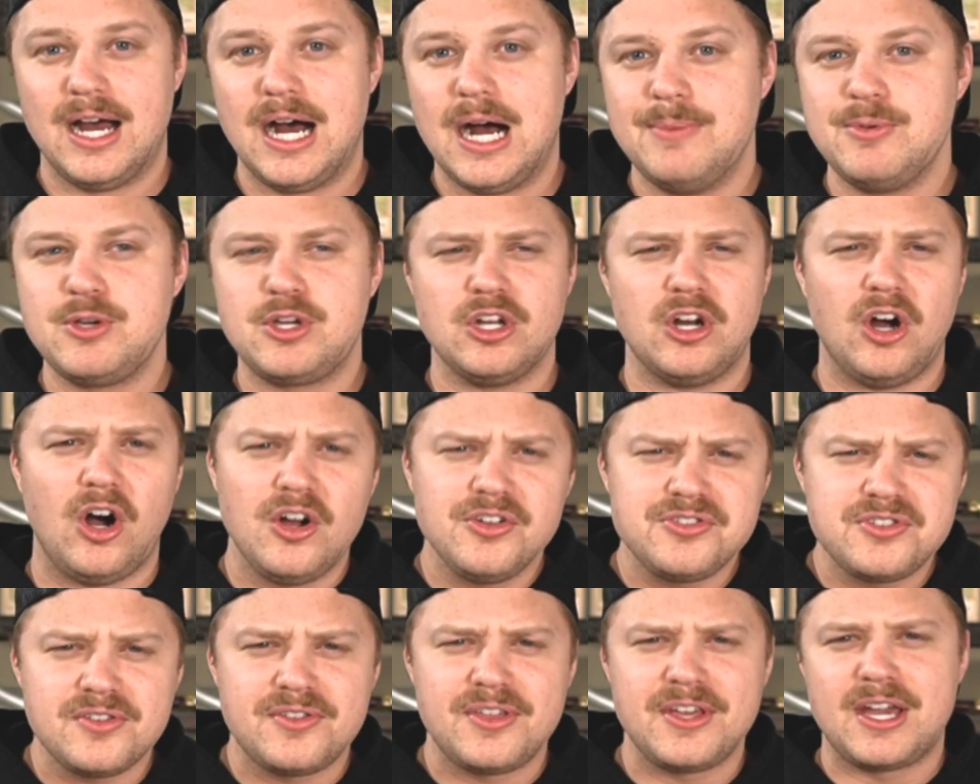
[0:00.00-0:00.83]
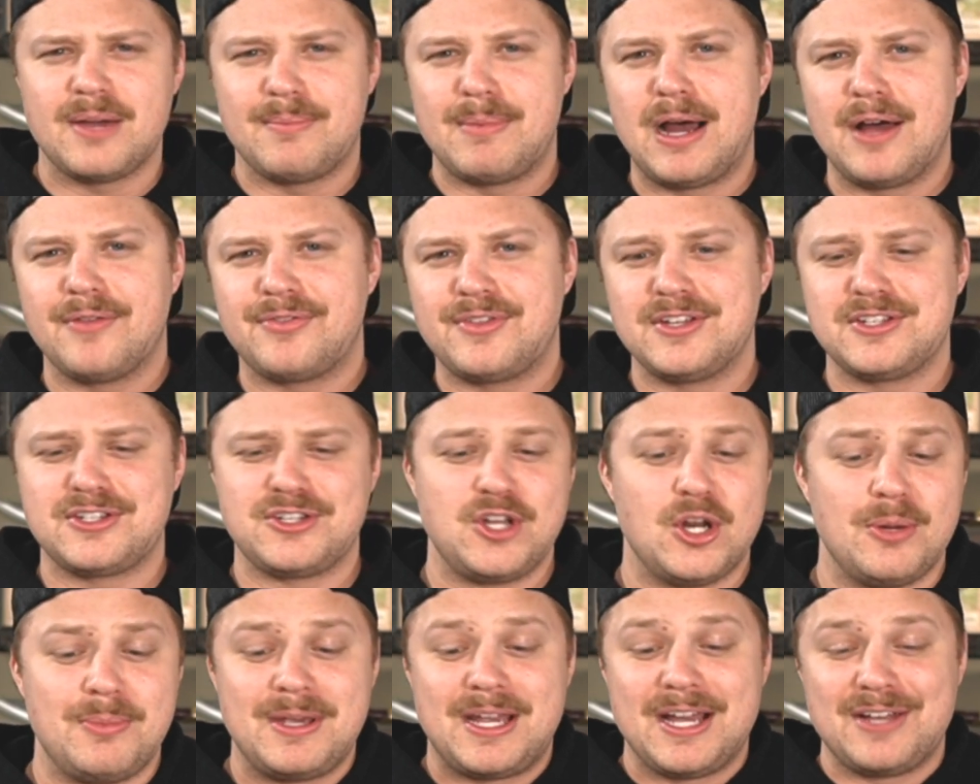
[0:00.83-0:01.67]
You can also think about this,
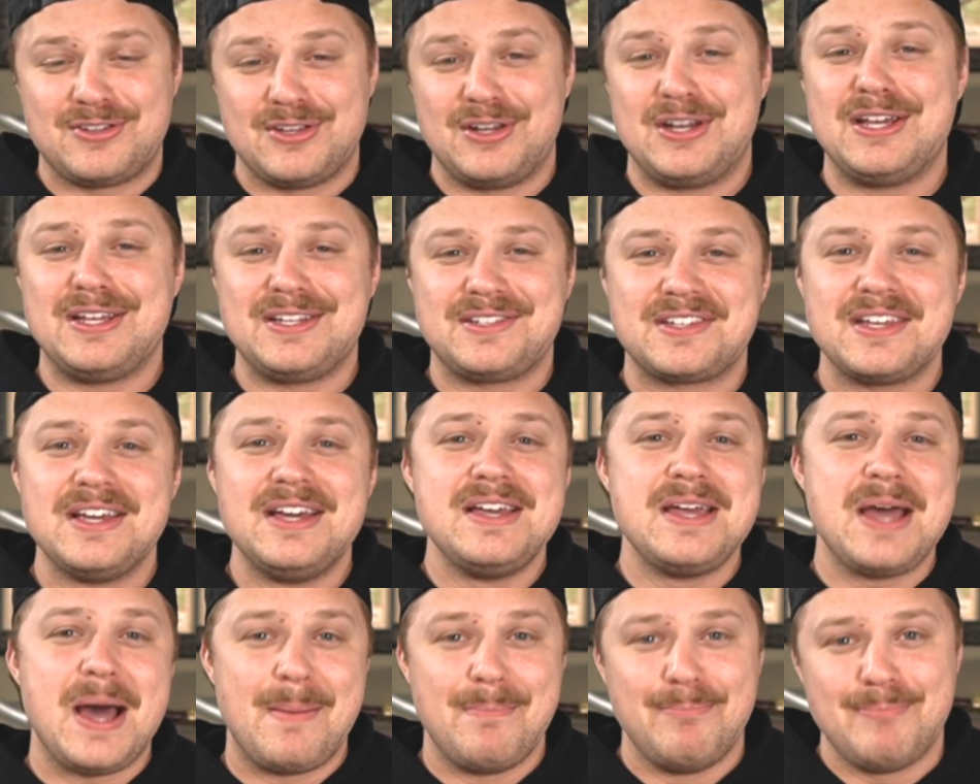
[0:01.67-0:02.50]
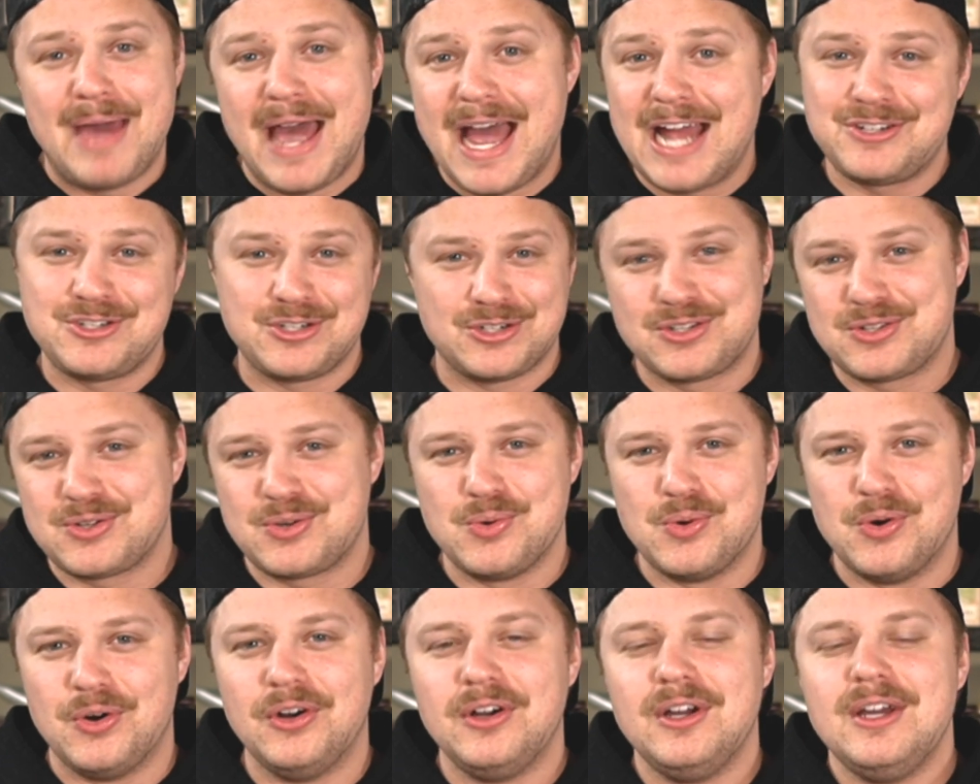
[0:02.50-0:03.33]
because it is a magic
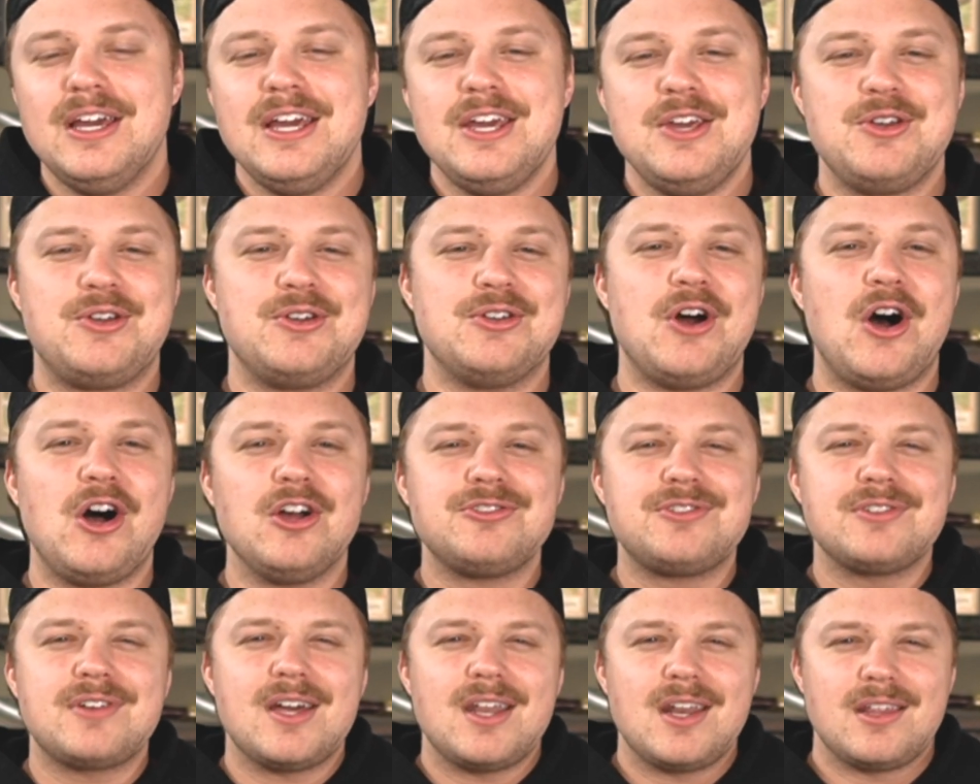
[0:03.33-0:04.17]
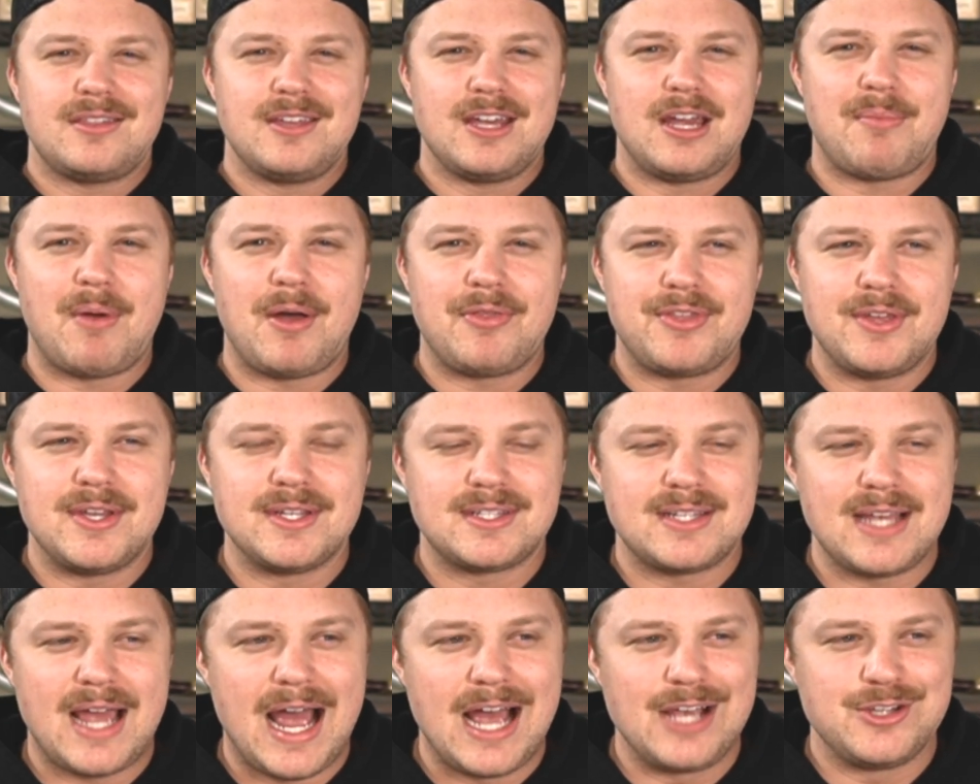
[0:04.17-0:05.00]
school, you can also kind of think about
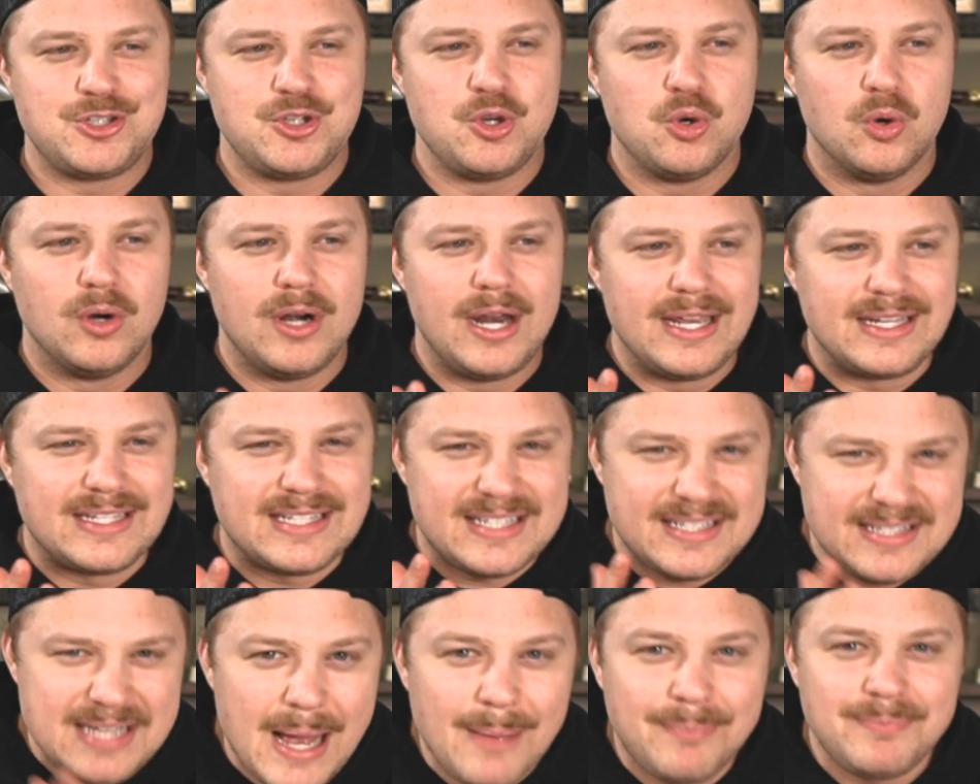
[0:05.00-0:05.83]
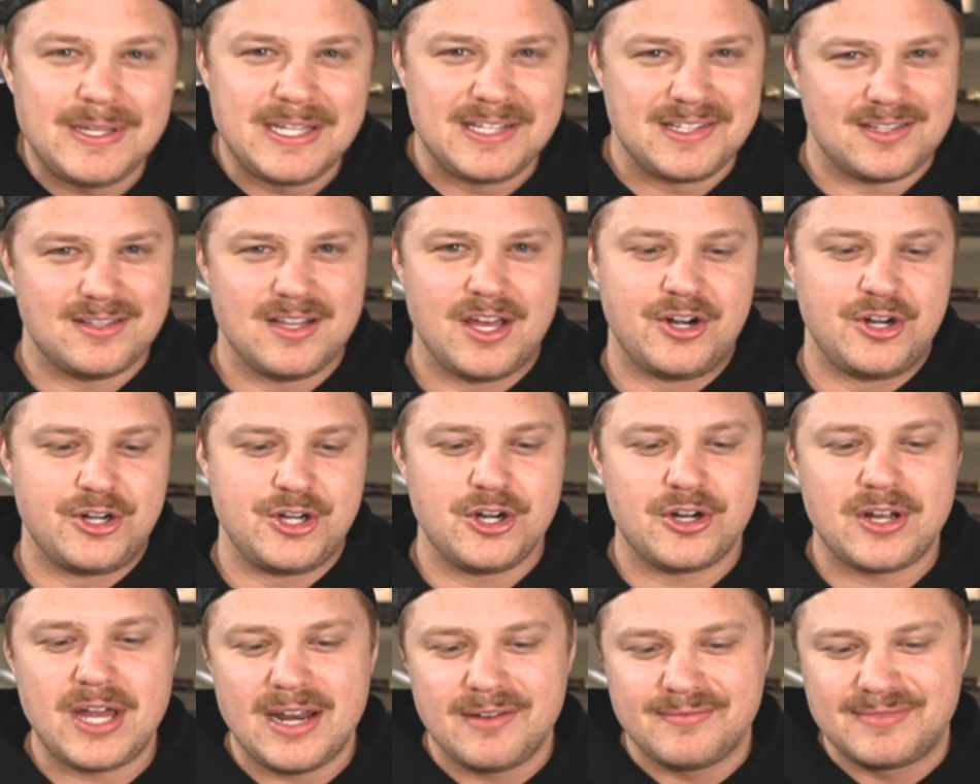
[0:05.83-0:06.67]
this as your acceptance letter.
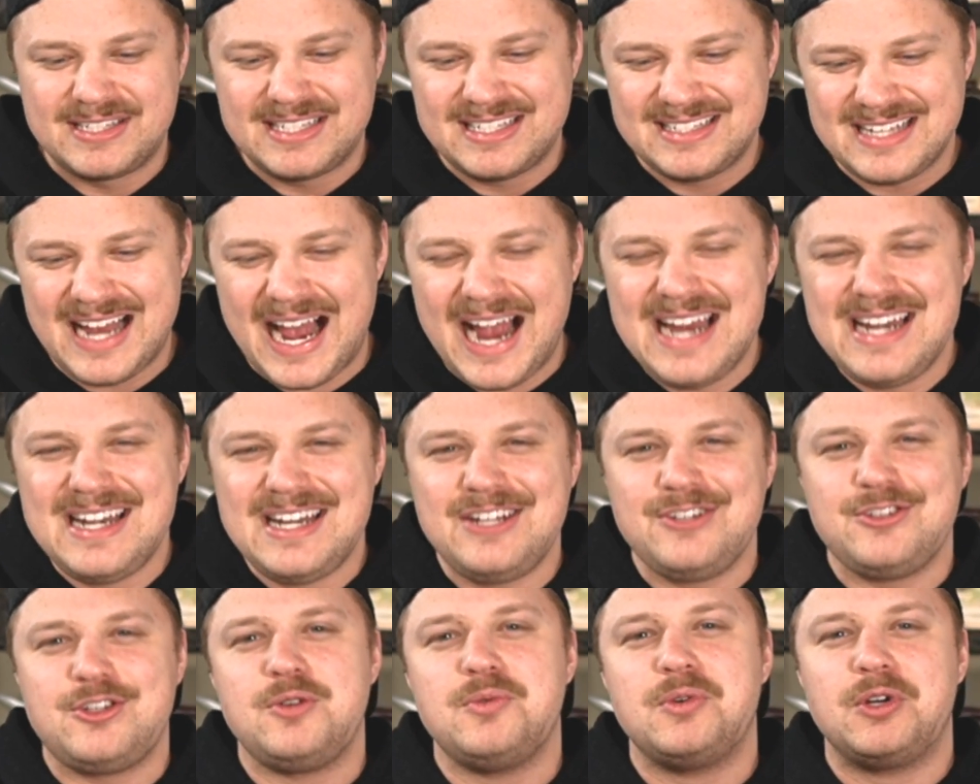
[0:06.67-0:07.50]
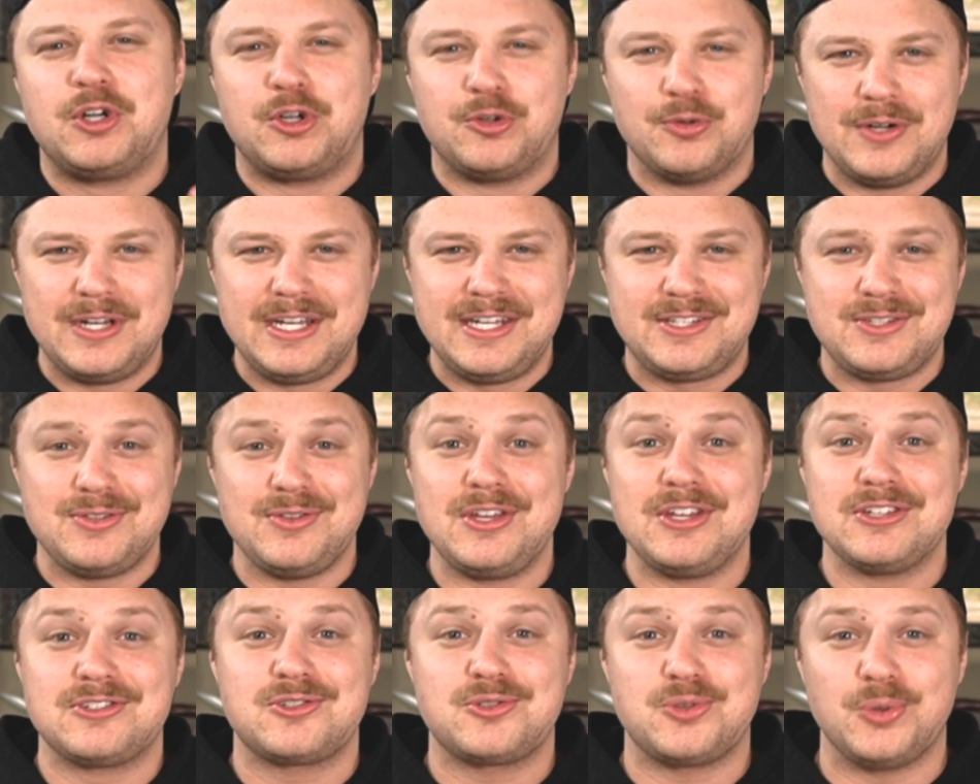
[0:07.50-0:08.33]
You're kind of signing to agree to the
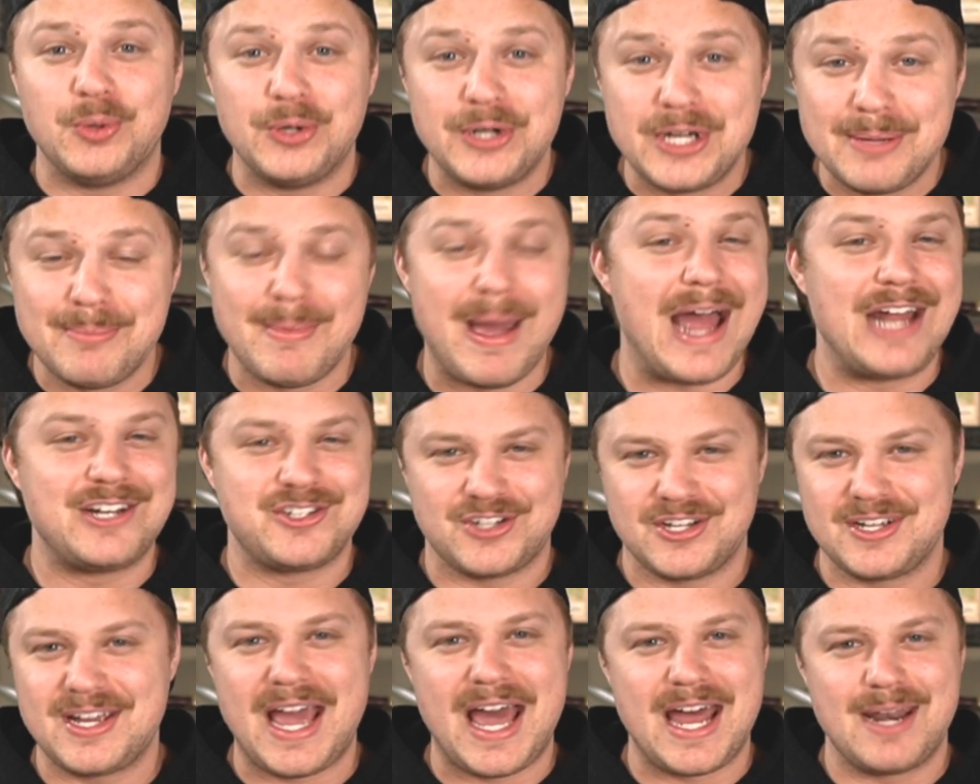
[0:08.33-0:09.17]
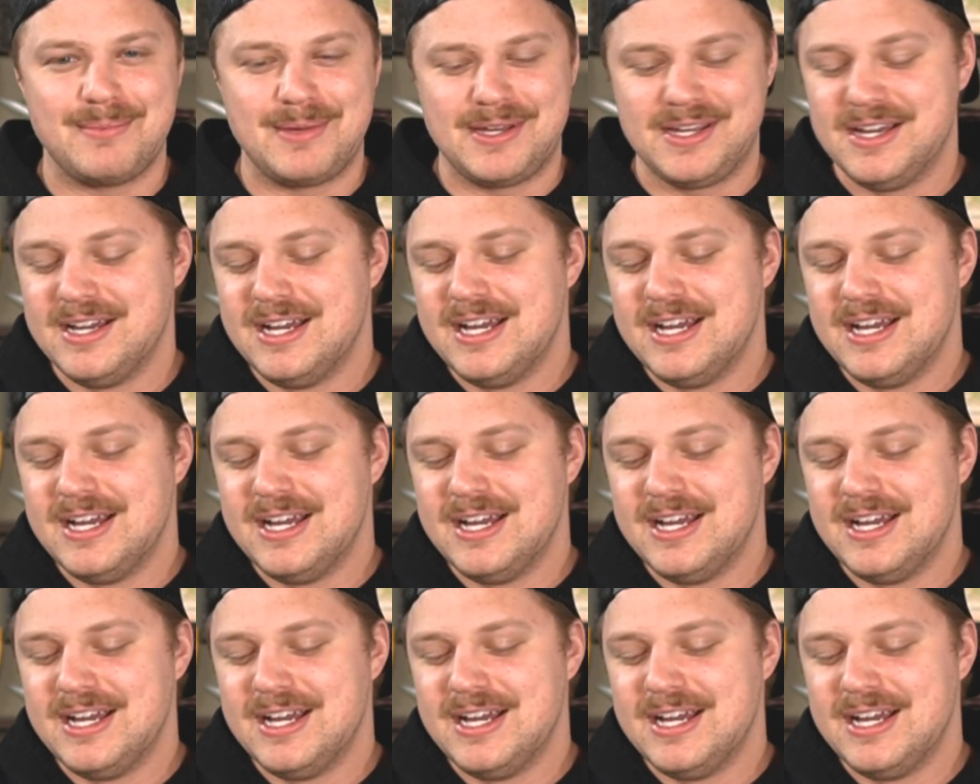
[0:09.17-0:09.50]
Istoria Magic Academy.